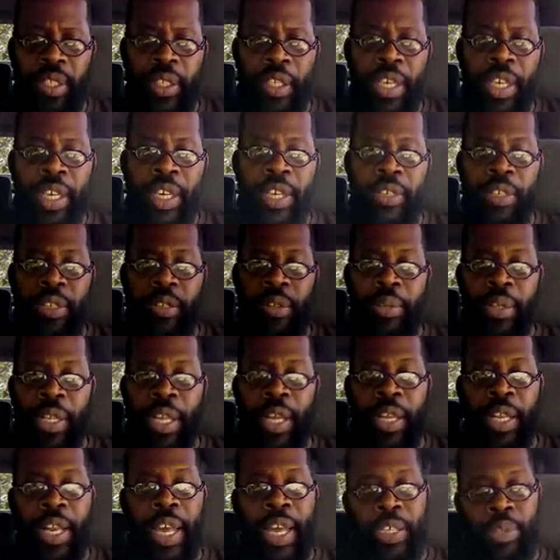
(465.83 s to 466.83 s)
yeah
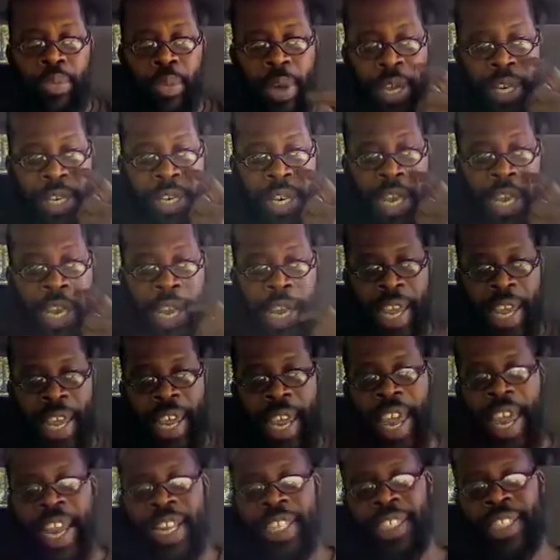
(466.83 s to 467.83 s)
and that's why nate
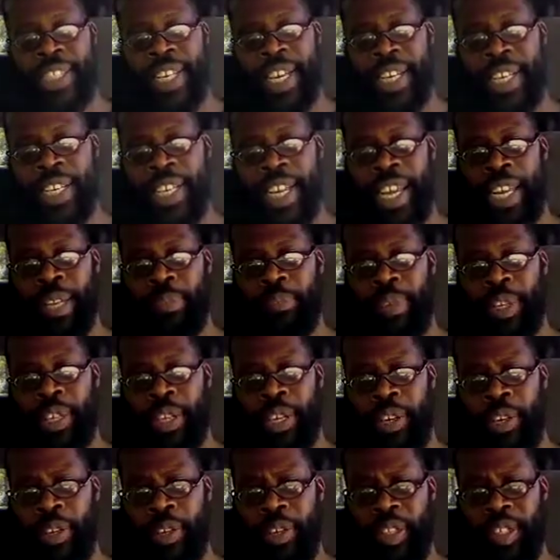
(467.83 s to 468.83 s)
hates that name you
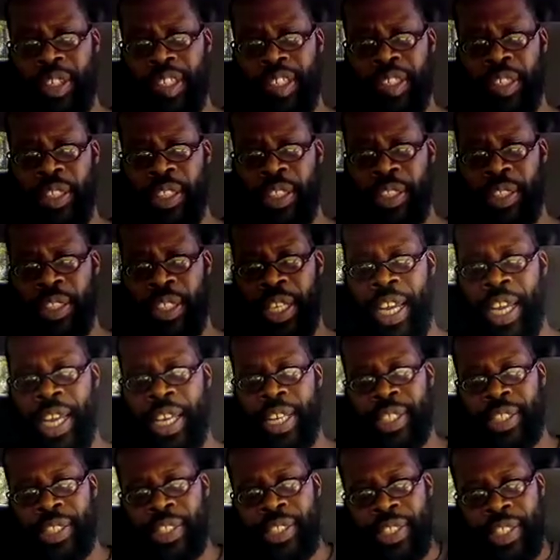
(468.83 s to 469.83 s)
know because nate
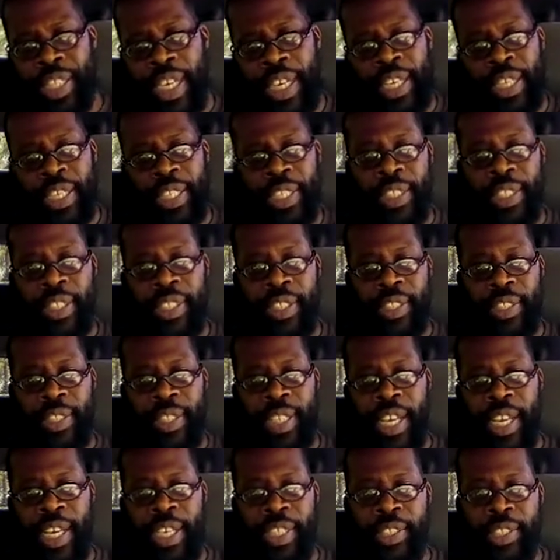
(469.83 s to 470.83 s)
is satan
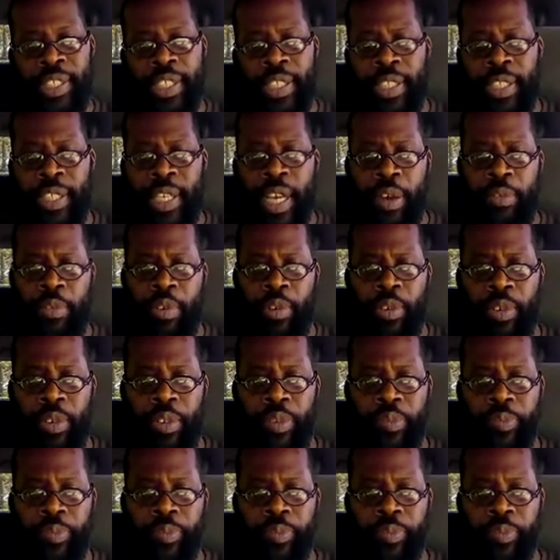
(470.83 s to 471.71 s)
Satan is the devil.